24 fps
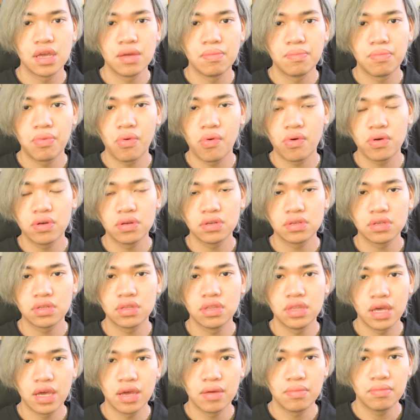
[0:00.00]
important to
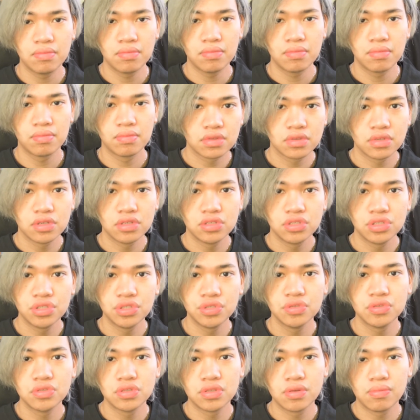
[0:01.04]
them to
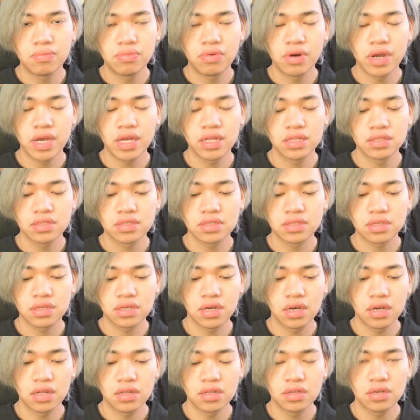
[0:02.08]
choose the brand's
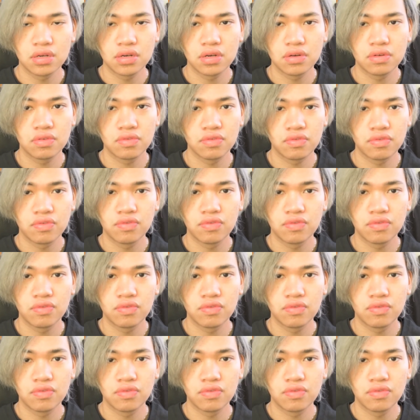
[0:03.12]
color,